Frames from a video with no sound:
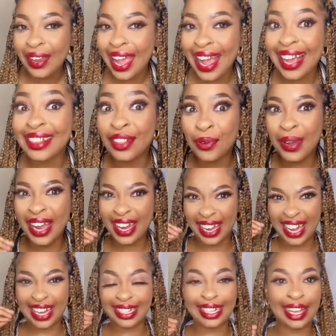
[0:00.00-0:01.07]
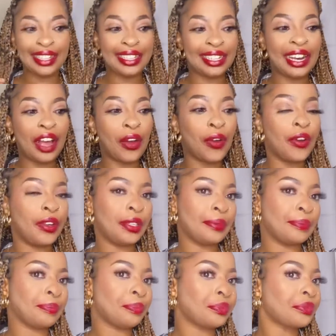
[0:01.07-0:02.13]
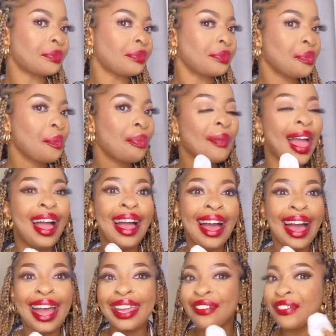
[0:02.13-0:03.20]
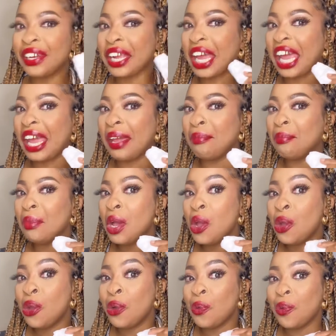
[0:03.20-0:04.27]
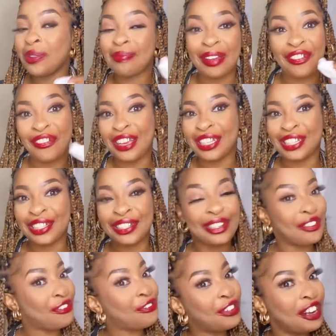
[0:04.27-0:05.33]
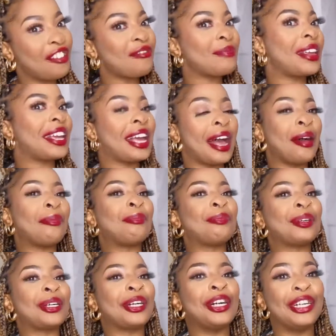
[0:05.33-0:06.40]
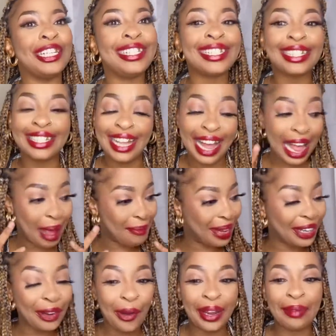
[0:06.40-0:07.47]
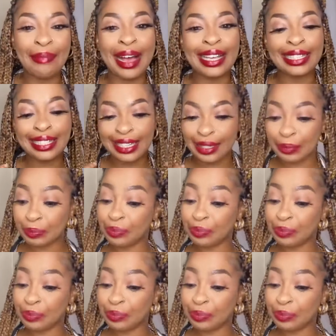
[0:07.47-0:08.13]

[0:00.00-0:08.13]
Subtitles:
And the way I'm excited, ngakon, I even came with my face full of makeup because mingogi mask.